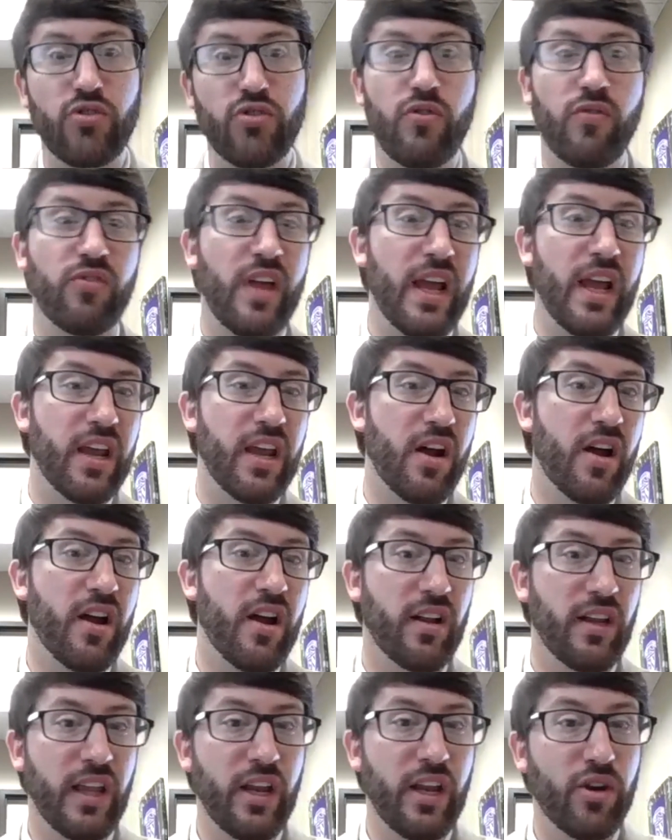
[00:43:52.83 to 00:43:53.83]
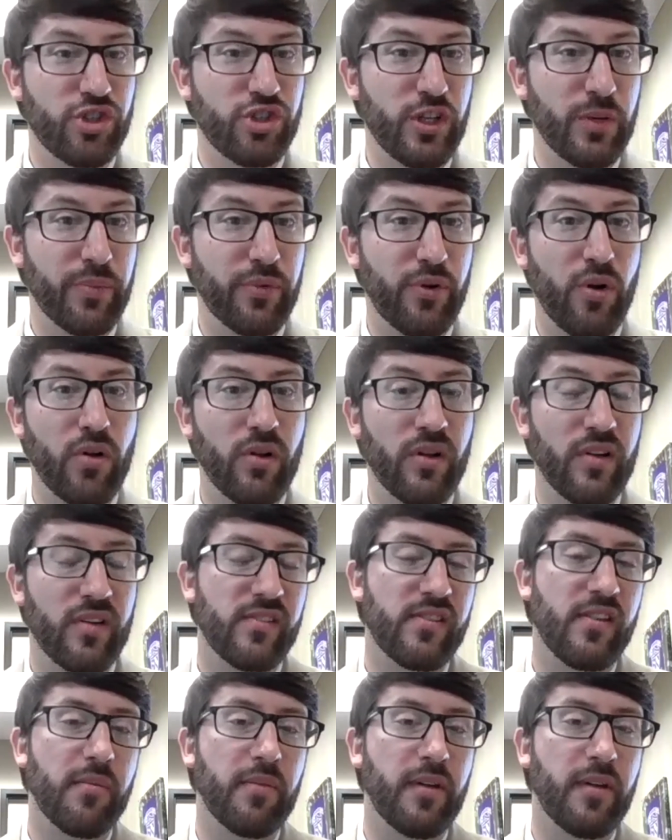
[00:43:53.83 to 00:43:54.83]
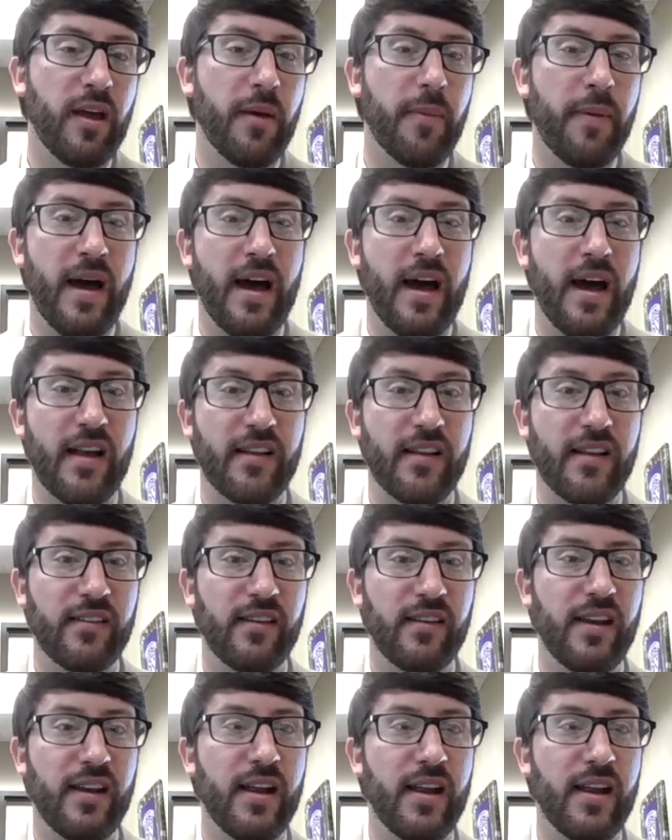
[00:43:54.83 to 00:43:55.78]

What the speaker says: you've taken on a leadership role in some capacity.